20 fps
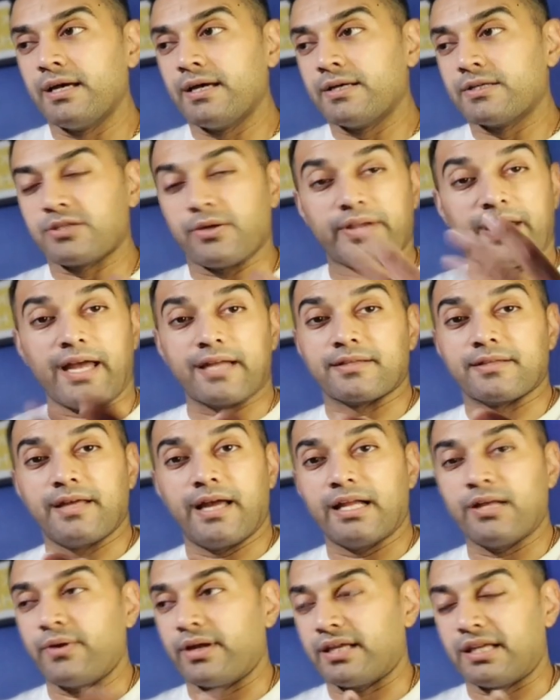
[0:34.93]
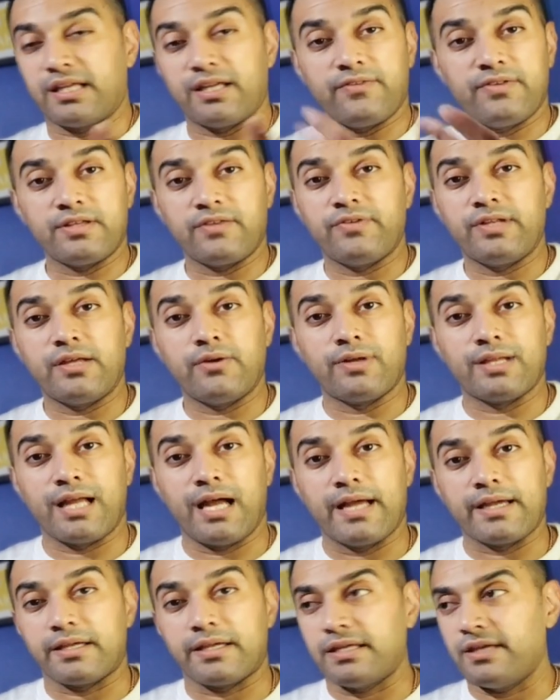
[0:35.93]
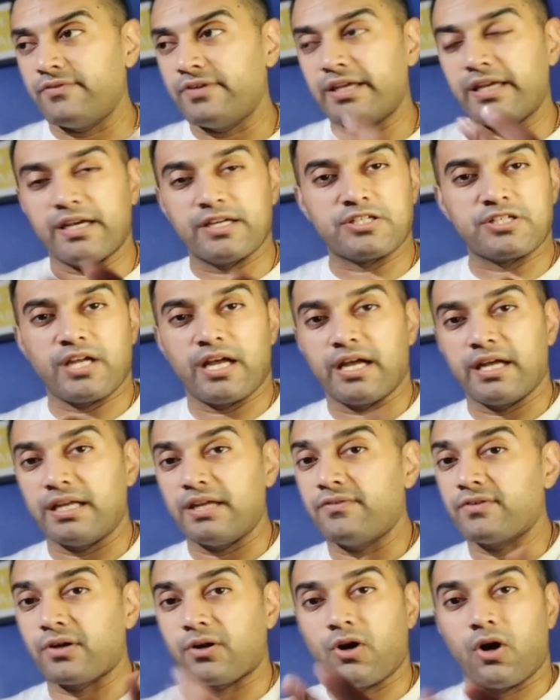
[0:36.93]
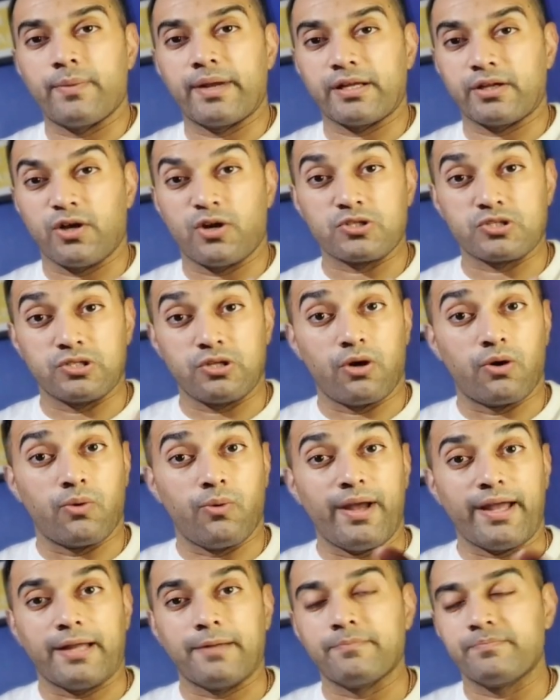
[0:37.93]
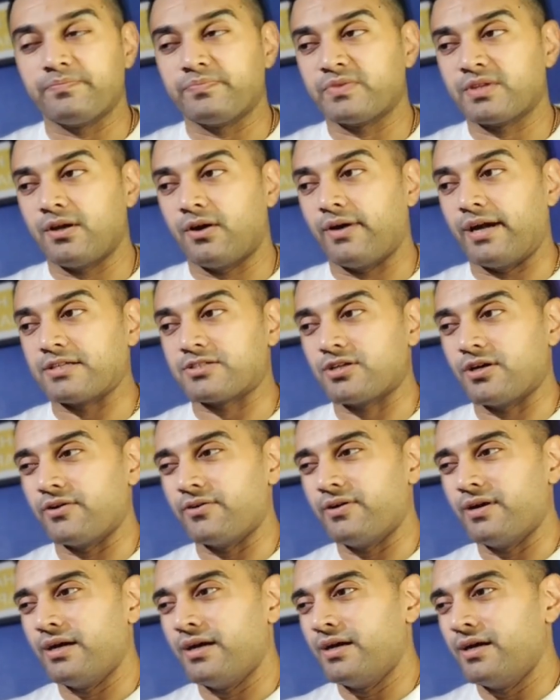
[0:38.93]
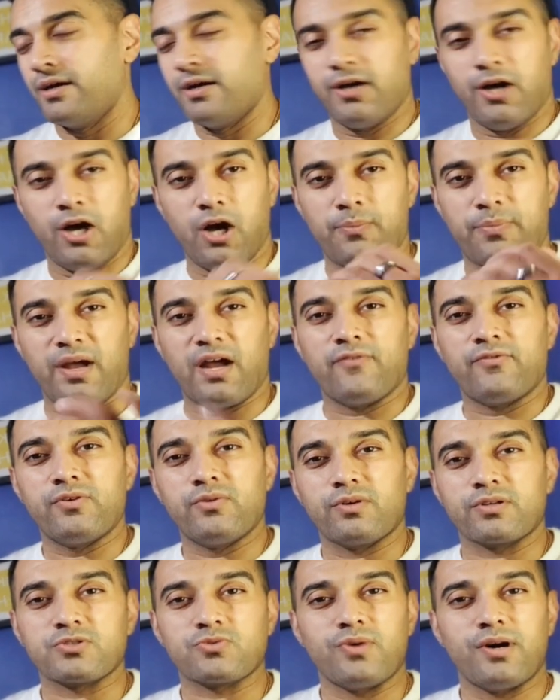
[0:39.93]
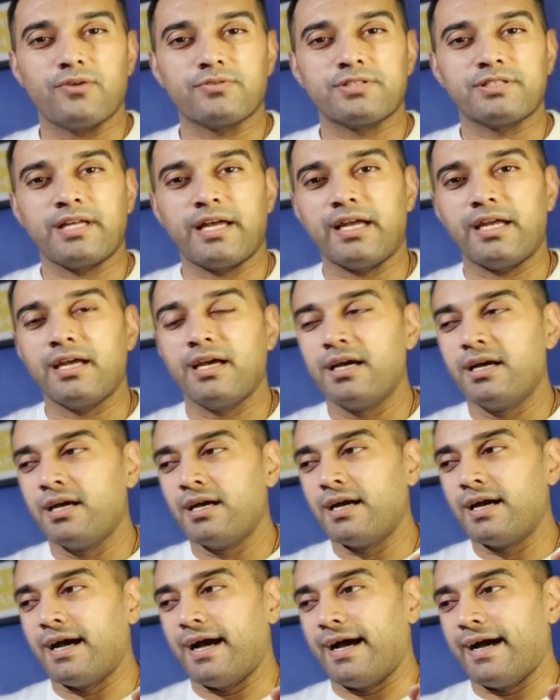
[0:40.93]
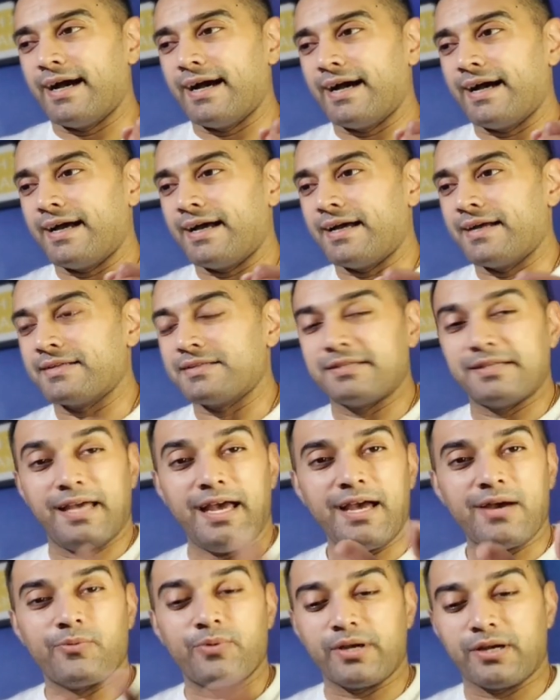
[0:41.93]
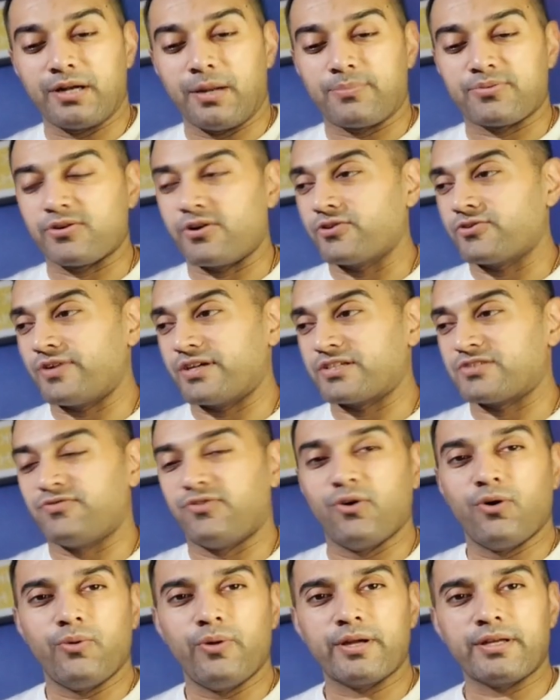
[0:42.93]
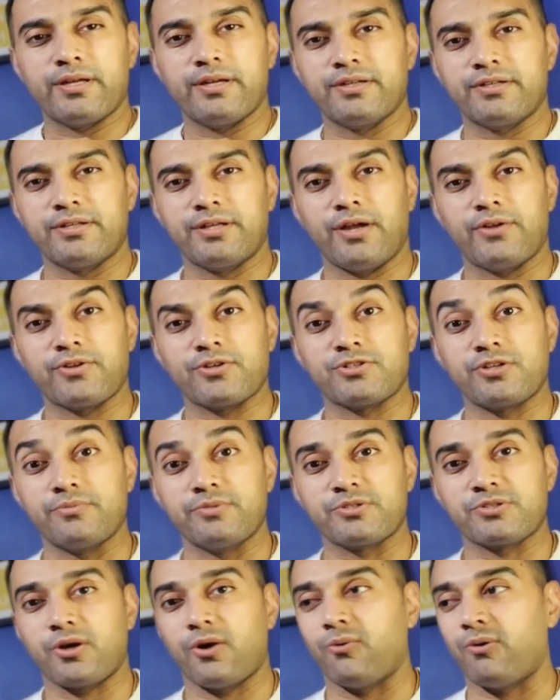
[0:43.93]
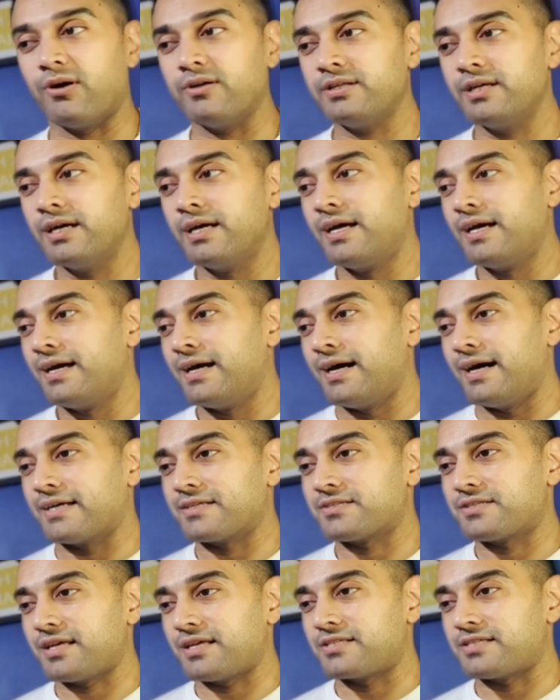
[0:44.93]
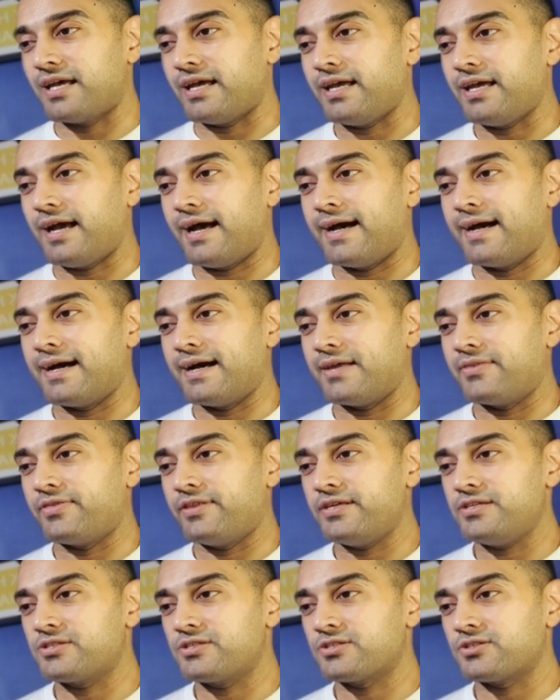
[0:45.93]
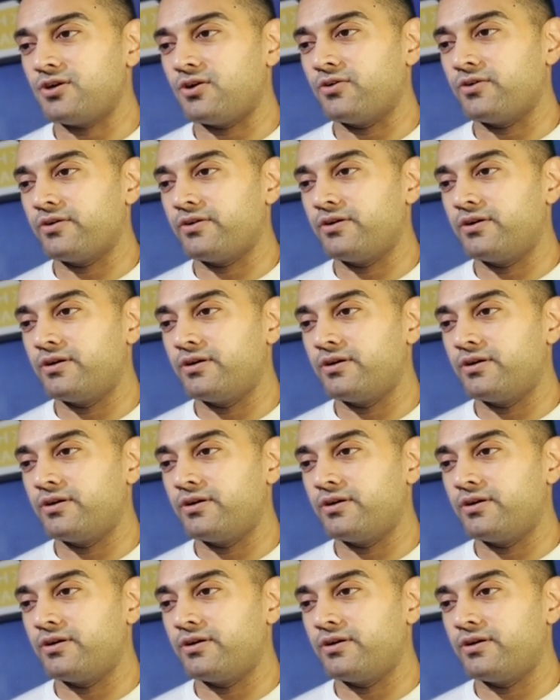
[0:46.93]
So again, anyway, giving the video a like, giving it a share, even a comment goes a long way. All right, so hope everyone's well today. And yeah, we're going to progress forward. You know, the show must go on, as they say. And this song,